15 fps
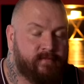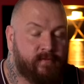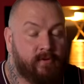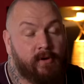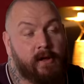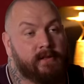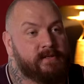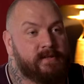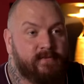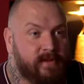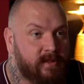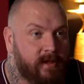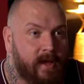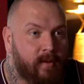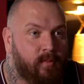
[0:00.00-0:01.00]
correct us if
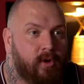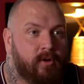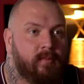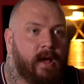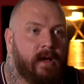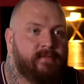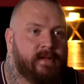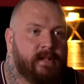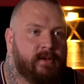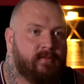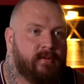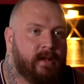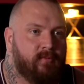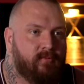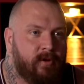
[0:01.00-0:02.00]
you think I'm wrong, but I felt
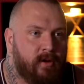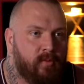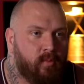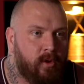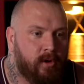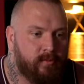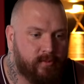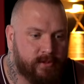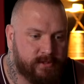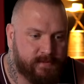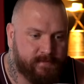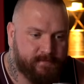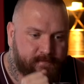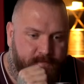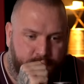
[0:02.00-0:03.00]
like round 1
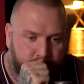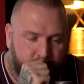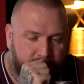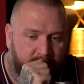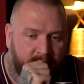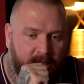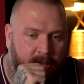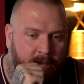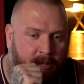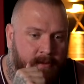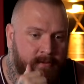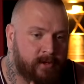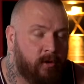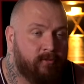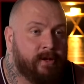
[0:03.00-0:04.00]
was
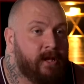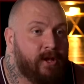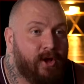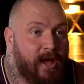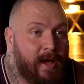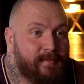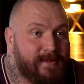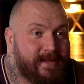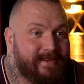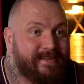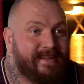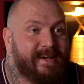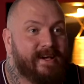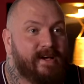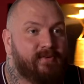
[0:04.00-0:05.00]
not really a lot
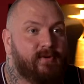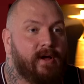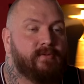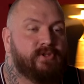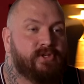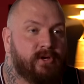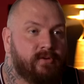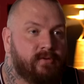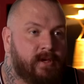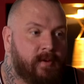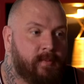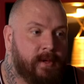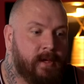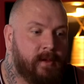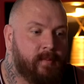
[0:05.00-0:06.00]
happening. Round 2,
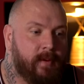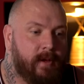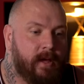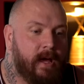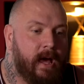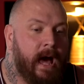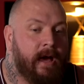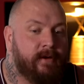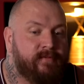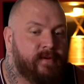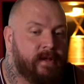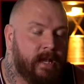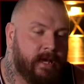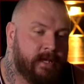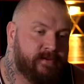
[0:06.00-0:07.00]
Khabib, I
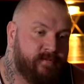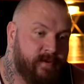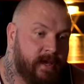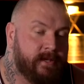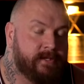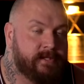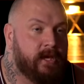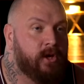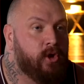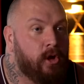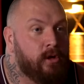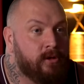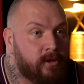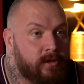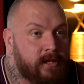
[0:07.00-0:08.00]
feel like it's fair to say,
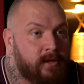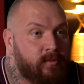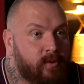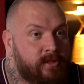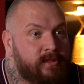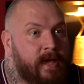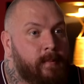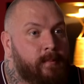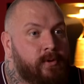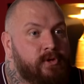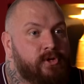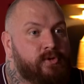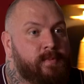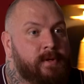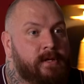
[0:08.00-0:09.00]
got lucky with that
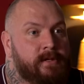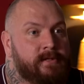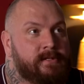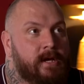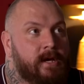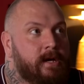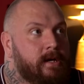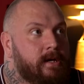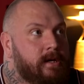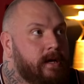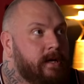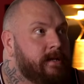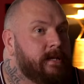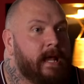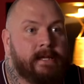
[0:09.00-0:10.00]
punch, because
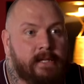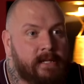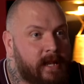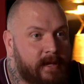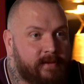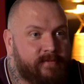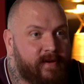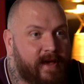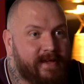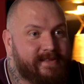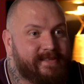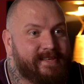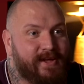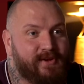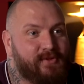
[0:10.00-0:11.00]
in 99
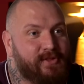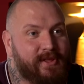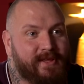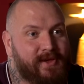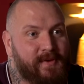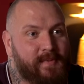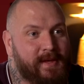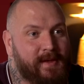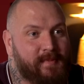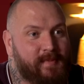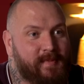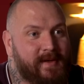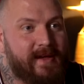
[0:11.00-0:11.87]
fights, I don't think Khabib